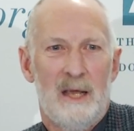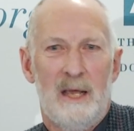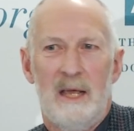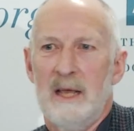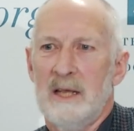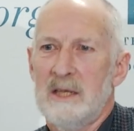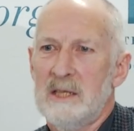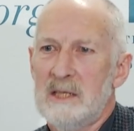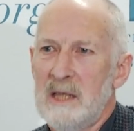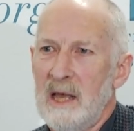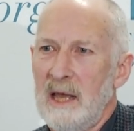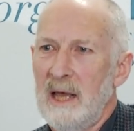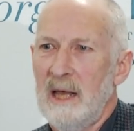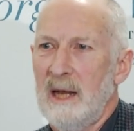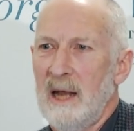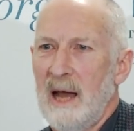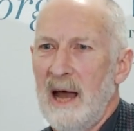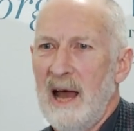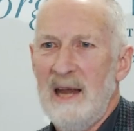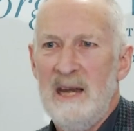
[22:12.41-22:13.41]
is
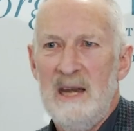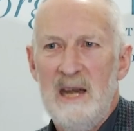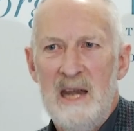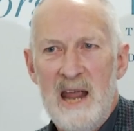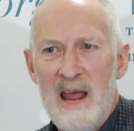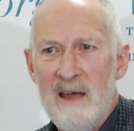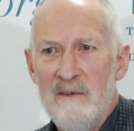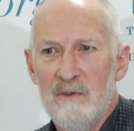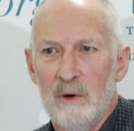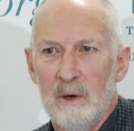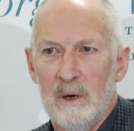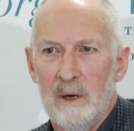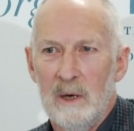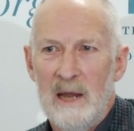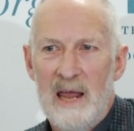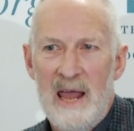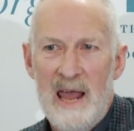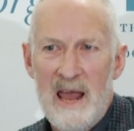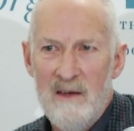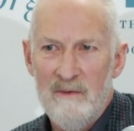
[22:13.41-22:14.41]
that I never,
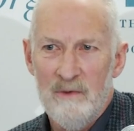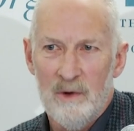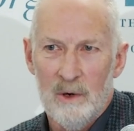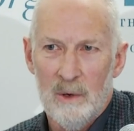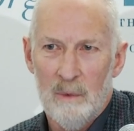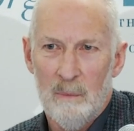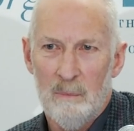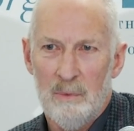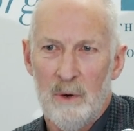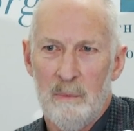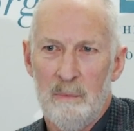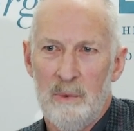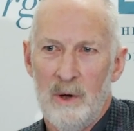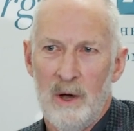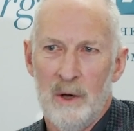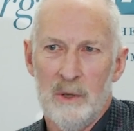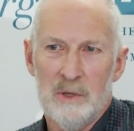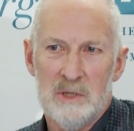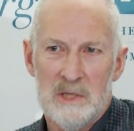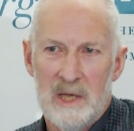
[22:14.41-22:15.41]
ever
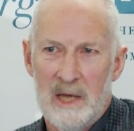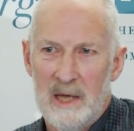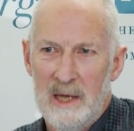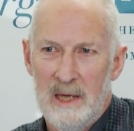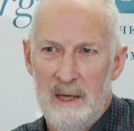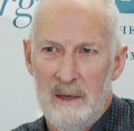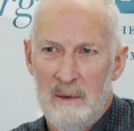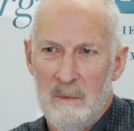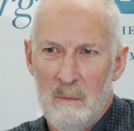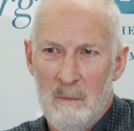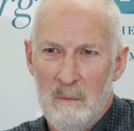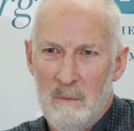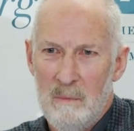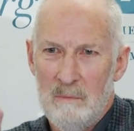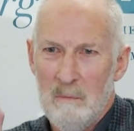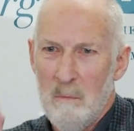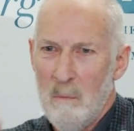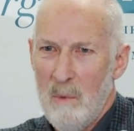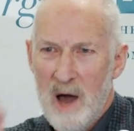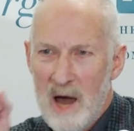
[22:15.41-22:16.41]
proposed a
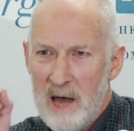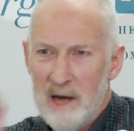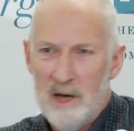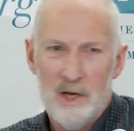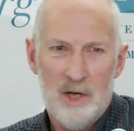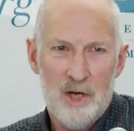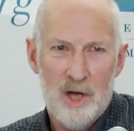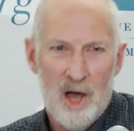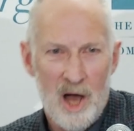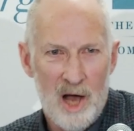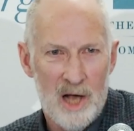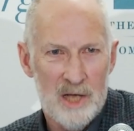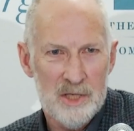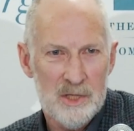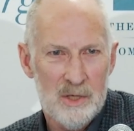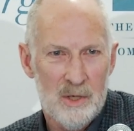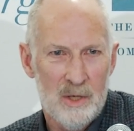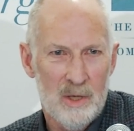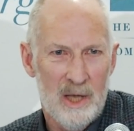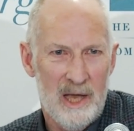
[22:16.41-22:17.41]

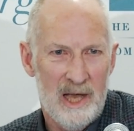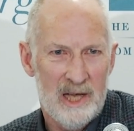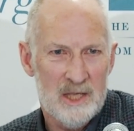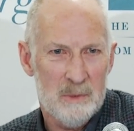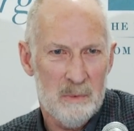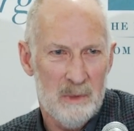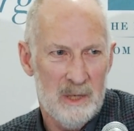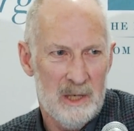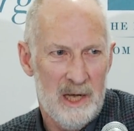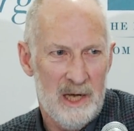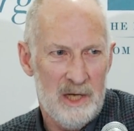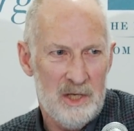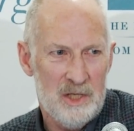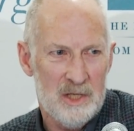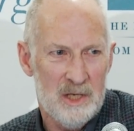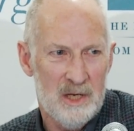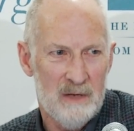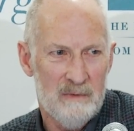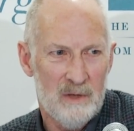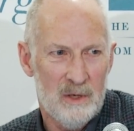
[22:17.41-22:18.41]
monocausal
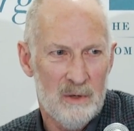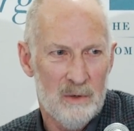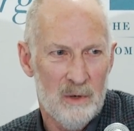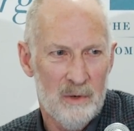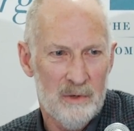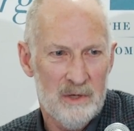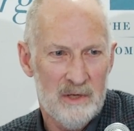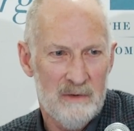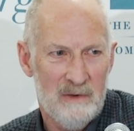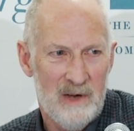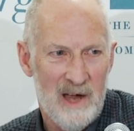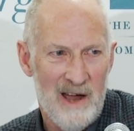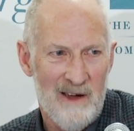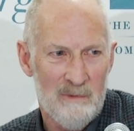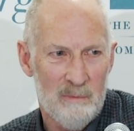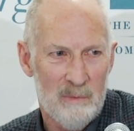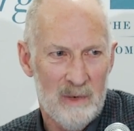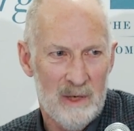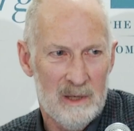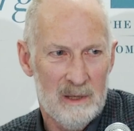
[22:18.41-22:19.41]
explanation of the growth of
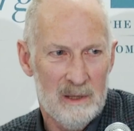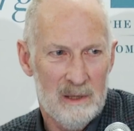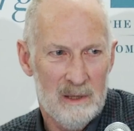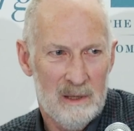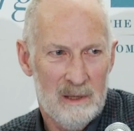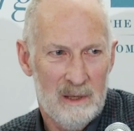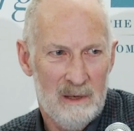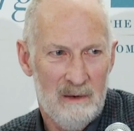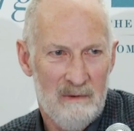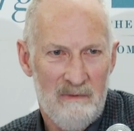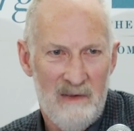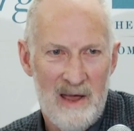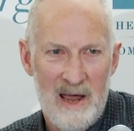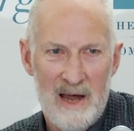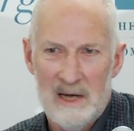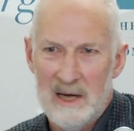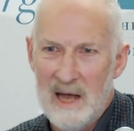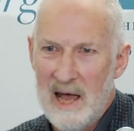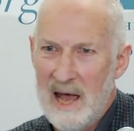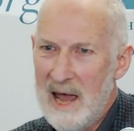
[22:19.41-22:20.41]
government. And in
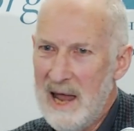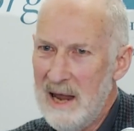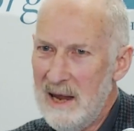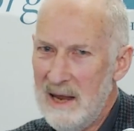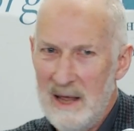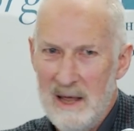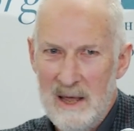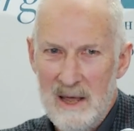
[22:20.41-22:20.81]
fact, I,